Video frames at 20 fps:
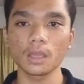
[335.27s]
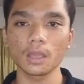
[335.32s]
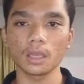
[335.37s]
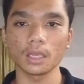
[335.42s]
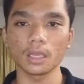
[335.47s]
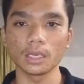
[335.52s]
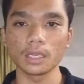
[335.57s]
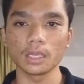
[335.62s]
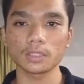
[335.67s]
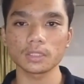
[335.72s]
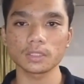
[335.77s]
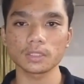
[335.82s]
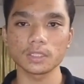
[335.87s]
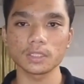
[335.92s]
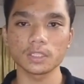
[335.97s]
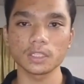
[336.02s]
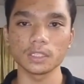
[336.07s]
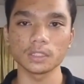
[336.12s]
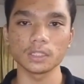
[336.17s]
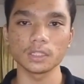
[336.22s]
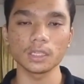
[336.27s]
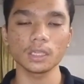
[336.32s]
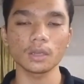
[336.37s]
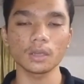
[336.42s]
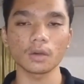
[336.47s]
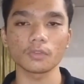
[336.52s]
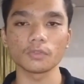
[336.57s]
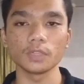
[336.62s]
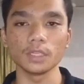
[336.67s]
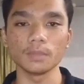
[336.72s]
elasticity
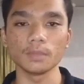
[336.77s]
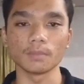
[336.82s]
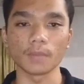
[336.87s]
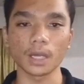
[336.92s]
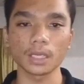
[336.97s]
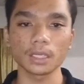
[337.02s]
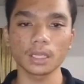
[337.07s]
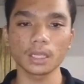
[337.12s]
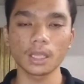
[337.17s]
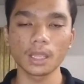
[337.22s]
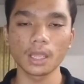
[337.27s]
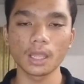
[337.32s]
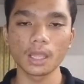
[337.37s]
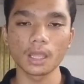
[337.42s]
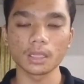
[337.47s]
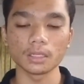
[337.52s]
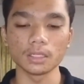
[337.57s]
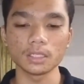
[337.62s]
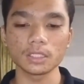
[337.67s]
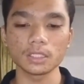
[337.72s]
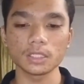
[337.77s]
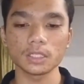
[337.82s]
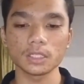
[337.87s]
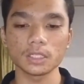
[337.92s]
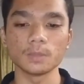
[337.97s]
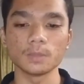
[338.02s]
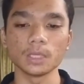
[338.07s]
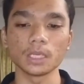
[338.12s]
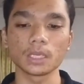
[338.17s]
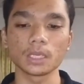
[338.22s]
of demand. This is
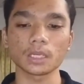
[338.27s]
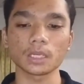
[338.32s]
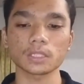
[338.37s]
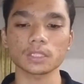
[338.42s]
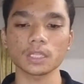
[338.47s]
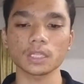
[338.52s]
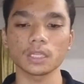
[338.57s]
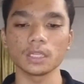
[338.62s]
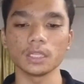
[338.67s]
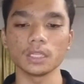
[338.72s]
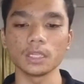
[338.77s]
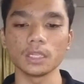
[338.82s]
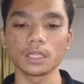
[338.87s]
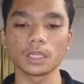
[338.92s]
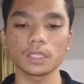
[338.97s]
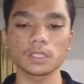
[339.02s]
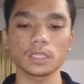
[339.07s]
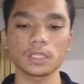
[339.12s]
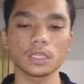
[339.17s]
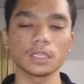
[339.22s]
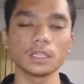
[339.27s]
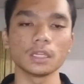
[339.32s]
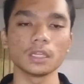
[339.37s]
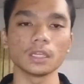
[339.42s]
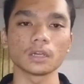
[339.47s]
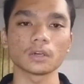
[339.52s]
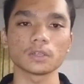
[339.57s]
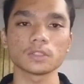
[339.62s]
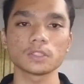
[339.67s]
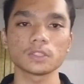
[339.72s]
because an increase in the
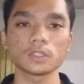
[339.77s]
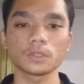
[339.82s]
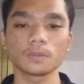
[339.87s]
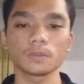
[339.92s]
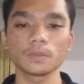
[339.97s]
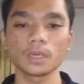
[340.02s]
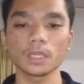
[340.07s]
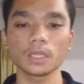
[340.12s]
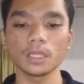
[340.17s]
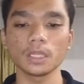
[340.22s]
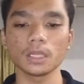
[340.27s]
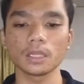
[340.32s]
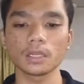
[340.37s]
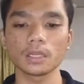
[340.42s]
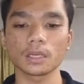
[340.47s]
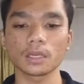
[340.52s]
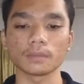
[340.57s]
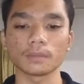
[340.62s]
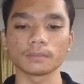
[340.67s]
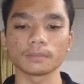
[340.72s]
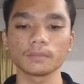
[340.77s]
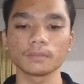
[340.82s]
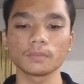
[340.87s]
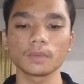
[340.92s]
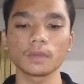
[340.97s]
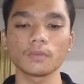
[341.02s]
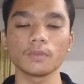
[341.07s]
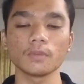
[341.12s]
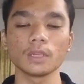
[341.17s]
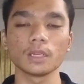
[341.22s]
consumer income
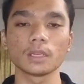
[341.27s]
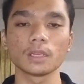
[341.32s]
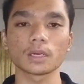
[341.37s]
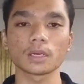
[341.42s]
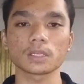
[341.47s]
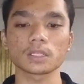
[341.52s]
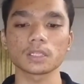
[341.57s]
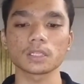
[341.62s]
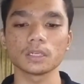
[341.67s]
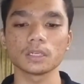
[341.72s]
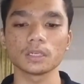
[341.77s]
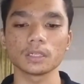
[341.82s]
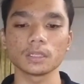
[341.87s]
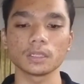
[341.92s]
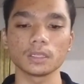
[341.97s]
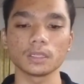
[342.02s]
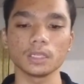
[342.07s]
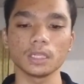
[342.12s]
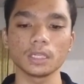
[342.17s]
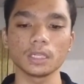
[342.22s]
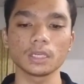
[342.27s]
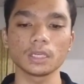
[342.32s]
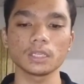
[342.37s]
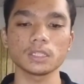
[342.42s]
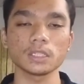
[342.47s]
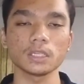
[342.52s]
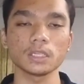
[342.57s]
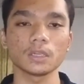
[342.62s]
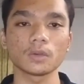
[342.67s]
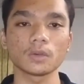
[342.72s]
will cause a
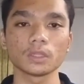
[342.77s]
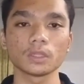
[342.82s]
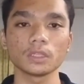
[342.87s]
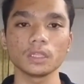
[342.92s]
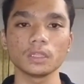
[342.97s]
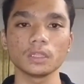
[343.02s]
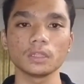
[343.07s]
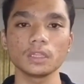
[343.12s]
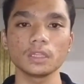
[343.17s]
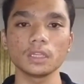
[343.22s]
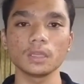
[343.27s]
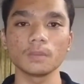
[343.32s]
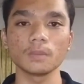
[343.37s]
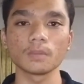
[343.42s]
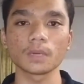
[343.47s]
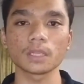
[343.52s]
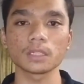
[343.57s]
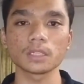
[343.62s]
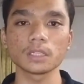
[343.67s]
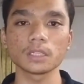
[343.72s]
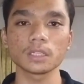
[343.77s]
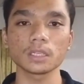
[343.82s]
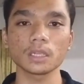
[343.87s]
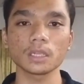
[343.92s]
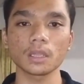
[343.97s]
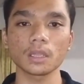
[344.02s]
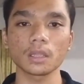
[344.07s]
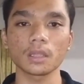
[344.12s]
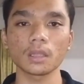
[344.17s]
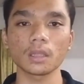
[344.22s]
decrease in quantity demanded
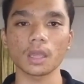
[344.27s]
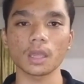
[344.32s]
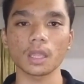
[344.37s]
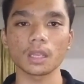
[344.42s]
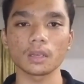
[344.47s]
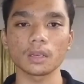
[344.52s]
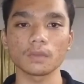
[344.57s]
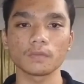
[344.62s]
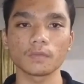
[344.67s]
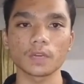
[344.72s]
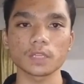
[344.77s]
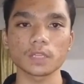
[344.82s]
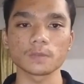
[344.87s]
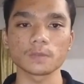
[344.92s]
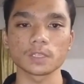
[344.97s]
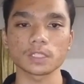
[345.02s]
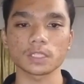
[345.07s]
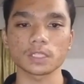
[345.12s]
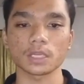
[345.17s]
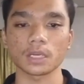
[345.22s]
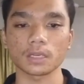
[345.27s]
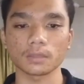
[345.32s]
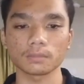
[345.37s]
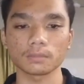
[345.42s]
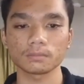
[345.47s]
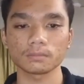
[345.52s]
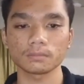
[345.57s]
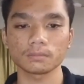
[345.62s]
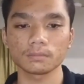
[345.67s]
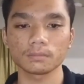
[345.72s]
and vice versa.
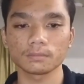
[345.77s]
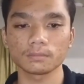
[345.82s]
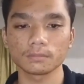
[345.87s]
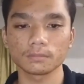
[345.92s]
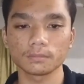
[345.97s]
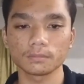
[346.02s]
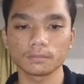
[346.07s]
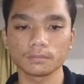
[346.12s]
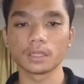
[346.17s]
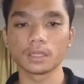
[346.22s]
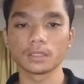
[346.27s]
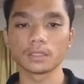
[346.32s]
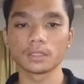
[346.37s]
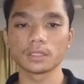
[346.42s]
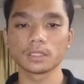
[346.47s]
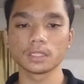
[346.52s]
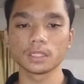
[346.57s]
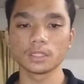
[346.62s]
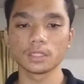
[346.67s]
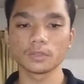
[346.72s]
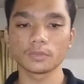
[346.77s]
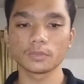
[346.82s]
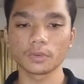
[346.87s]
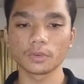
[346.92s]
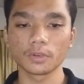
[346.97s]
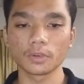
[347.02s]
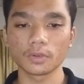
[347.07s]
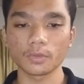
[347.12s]
So for